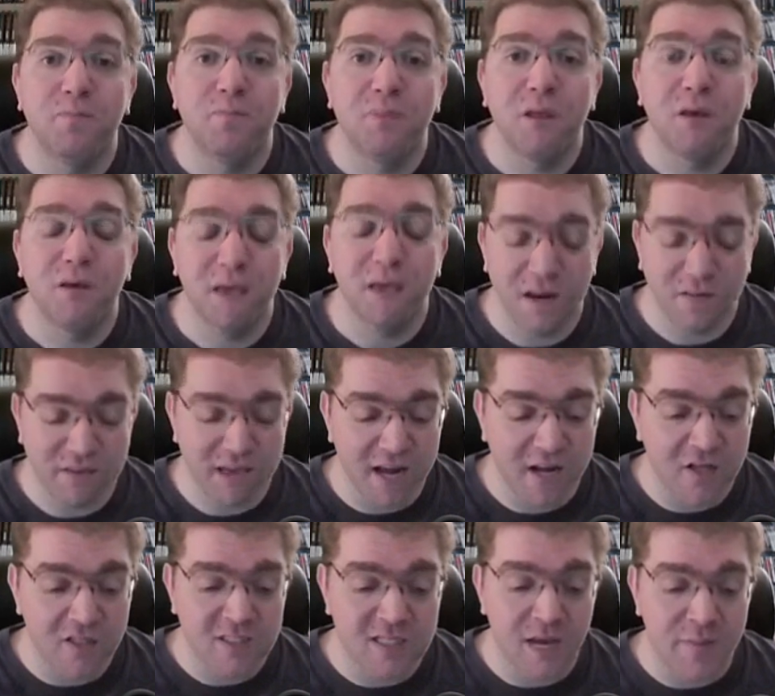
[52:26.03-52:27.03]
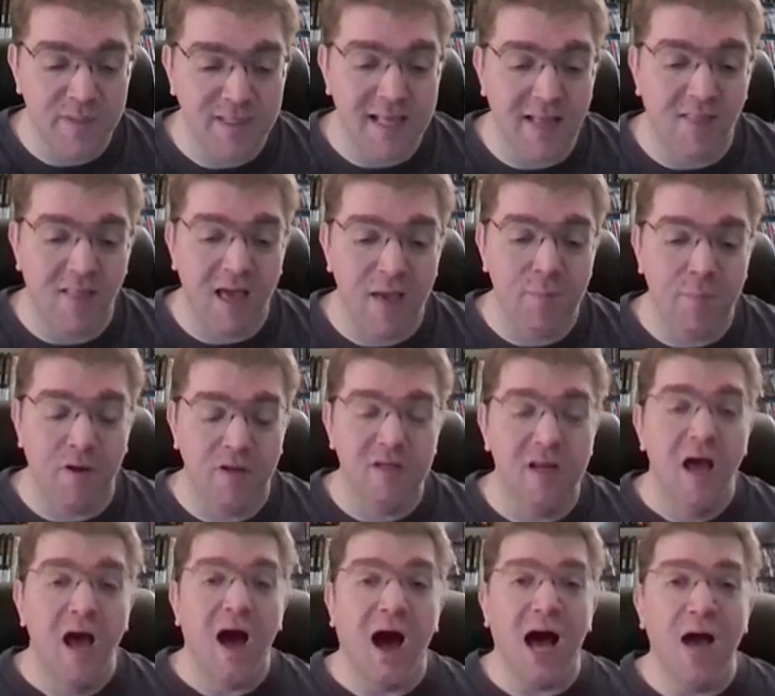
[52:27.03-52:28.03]
Again, if you had a good time, hit that like button.
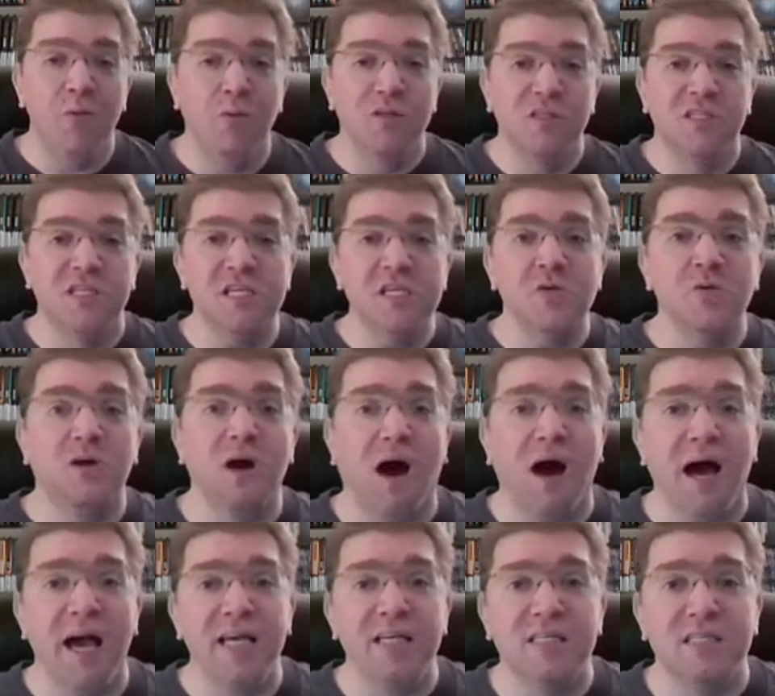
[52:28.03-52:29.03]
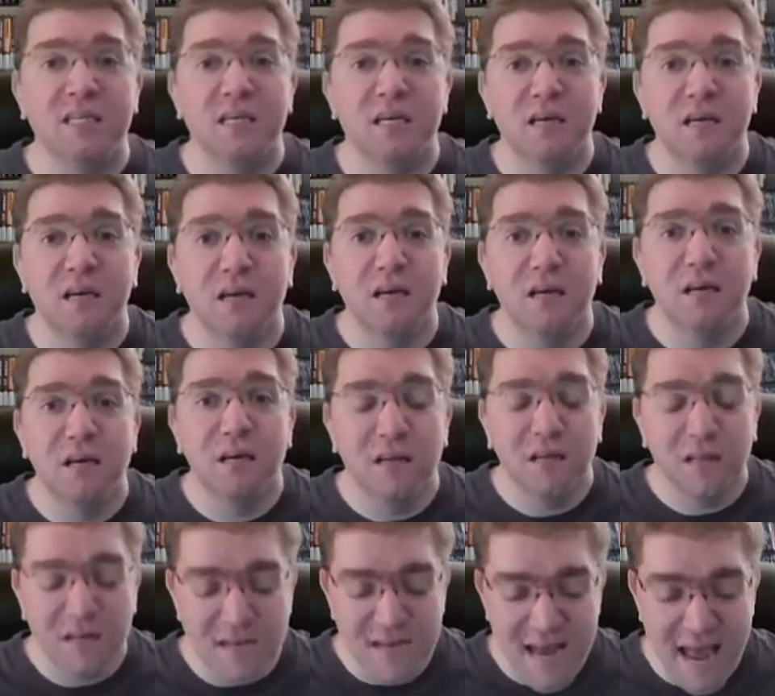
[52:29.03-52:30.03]
I will see you guys
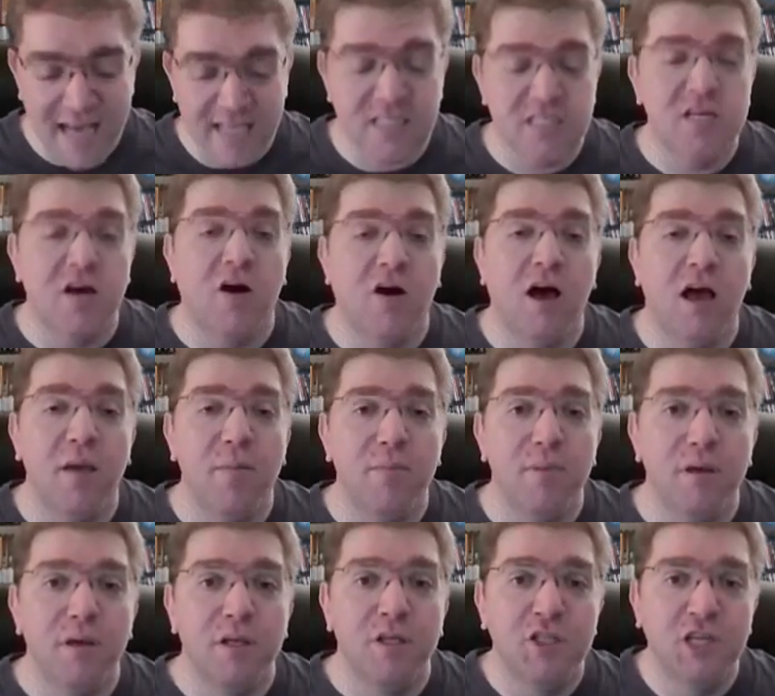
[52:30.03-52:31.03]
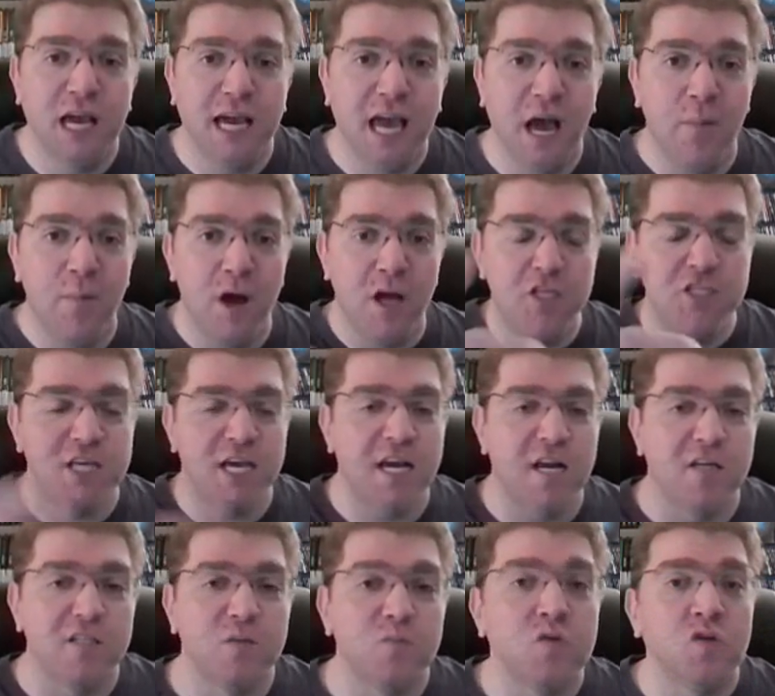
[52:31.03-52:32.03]
next time. Check out my
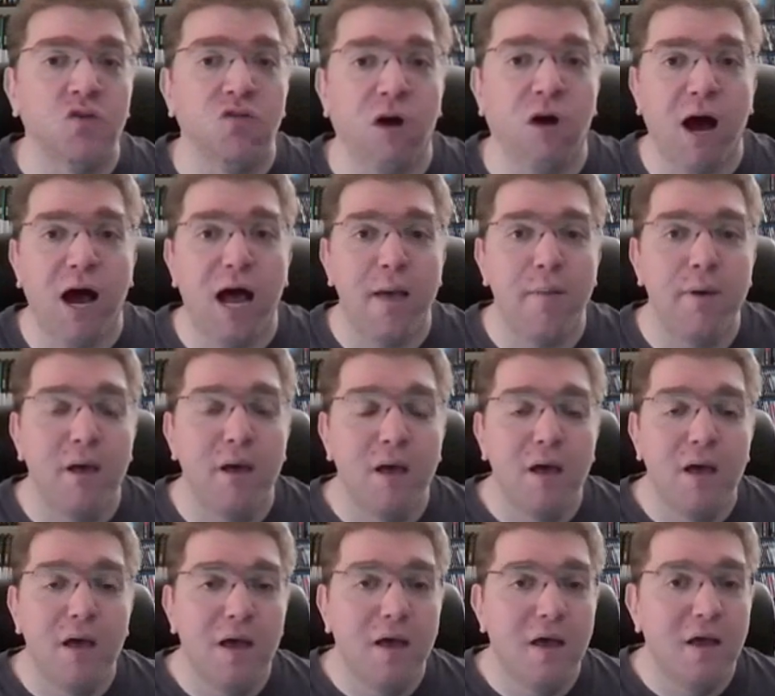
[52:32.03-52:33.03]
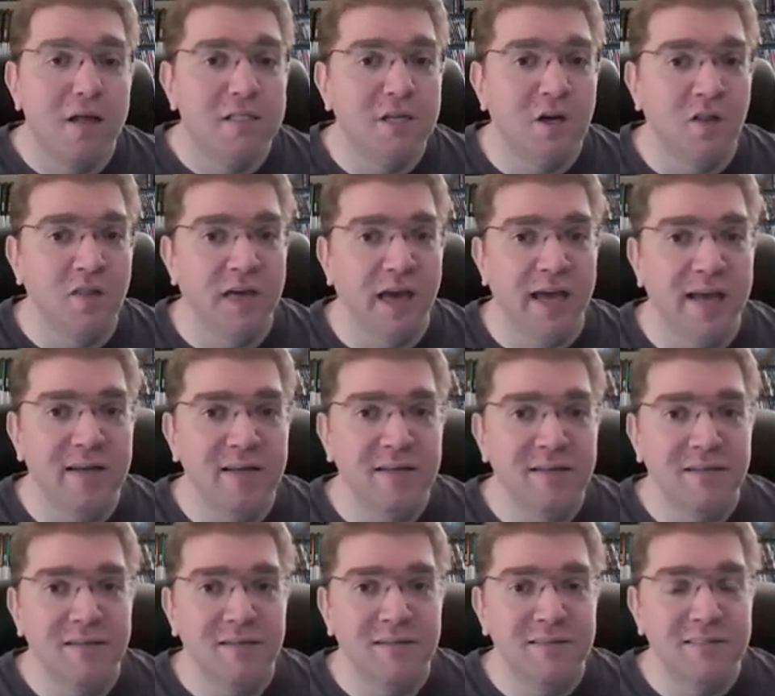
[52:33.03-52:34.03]
channel, subscribe. Until then,
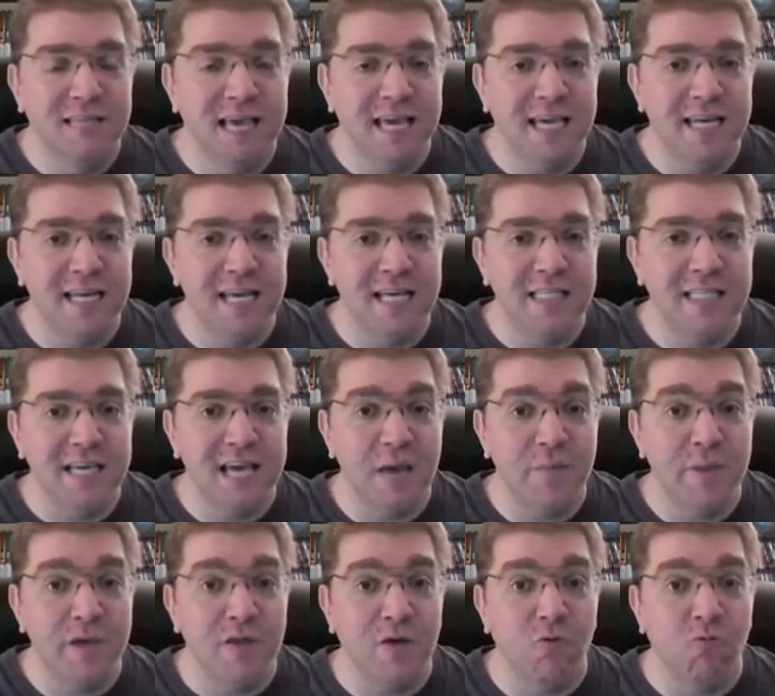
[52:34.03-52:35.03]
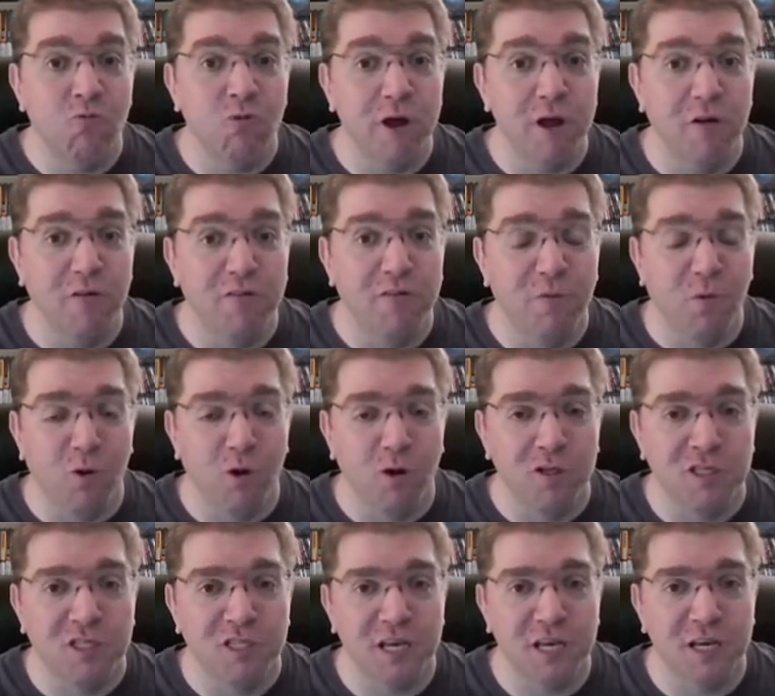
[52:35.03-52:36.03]
take it easy, and may the real
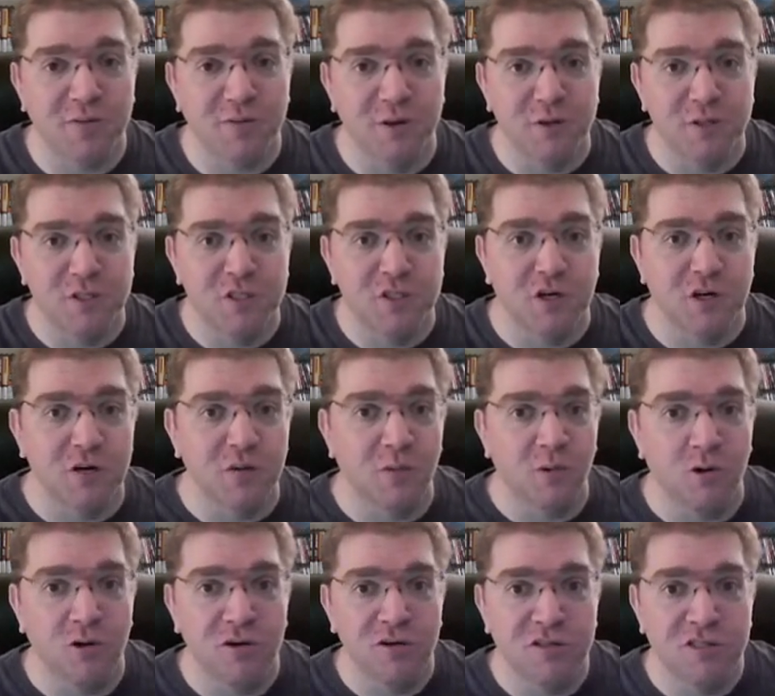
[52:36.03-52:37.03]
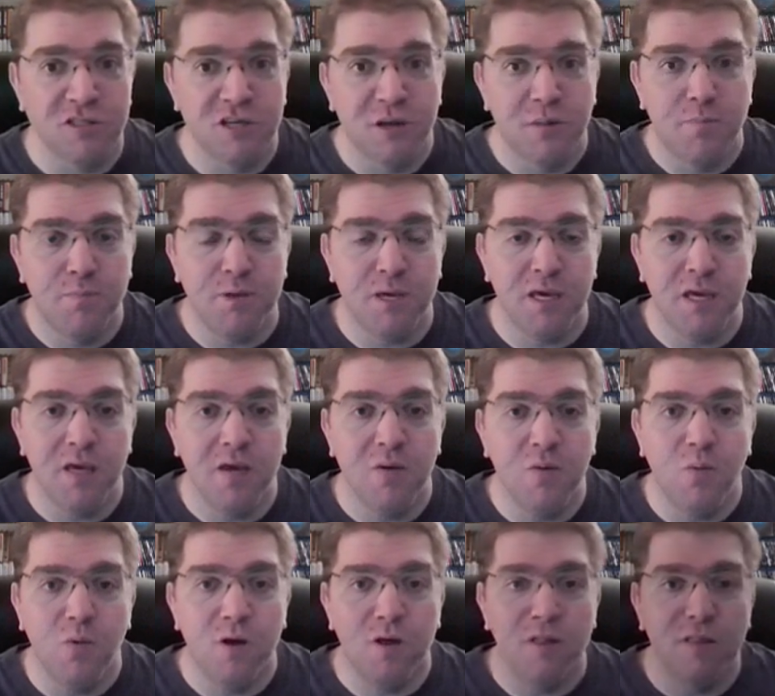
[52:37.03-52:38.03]
Force and real Star Wars be
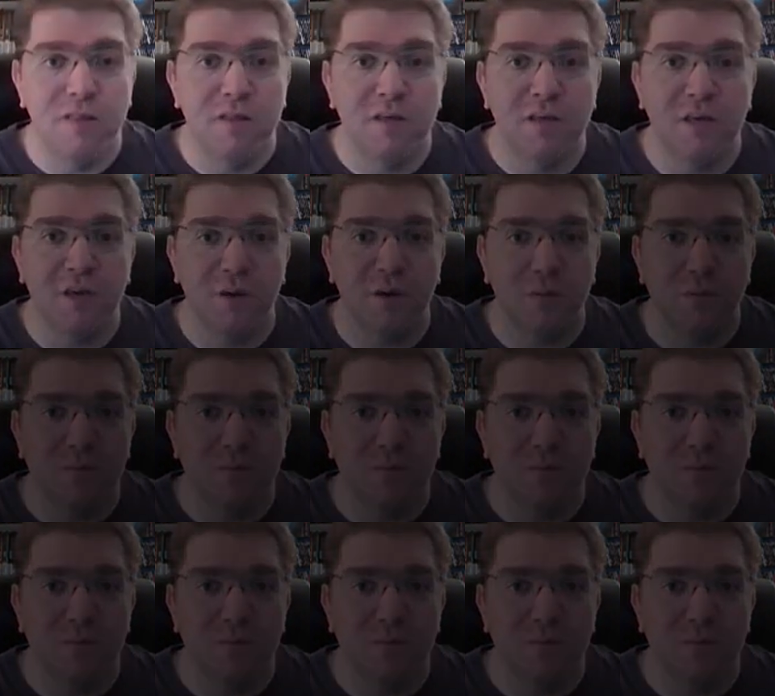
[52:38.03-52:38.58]
with you.